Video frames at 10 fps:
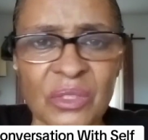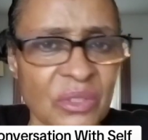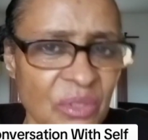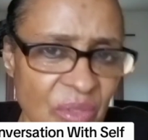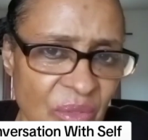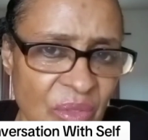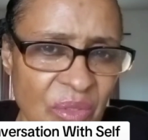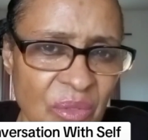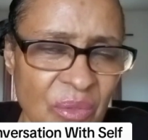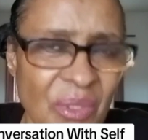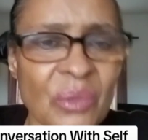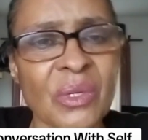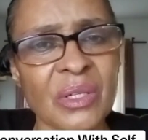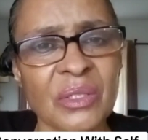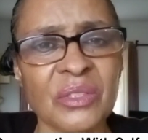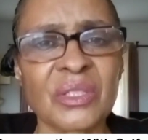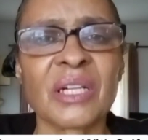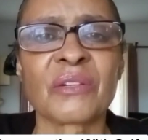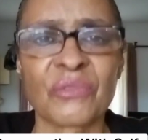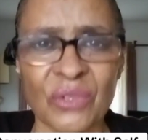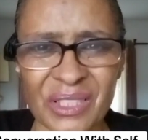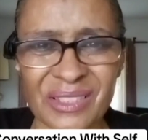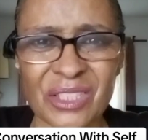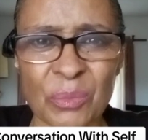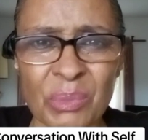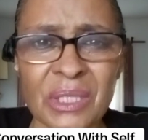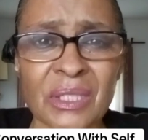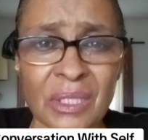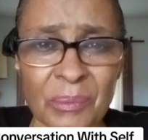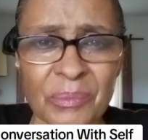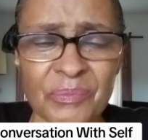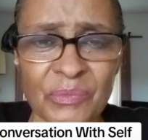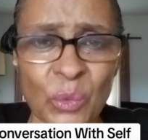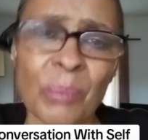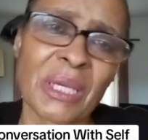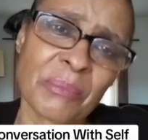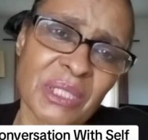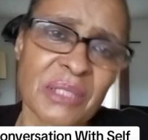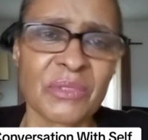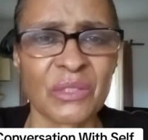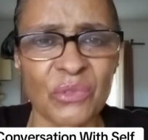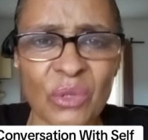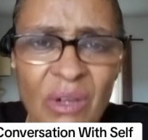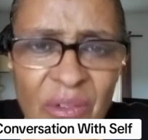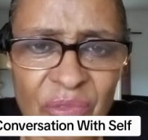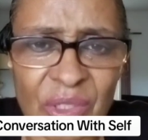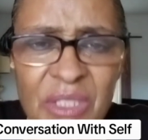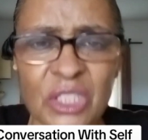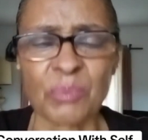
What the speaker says: you're not afraid to speak up. Well, maybe even if you are afraid to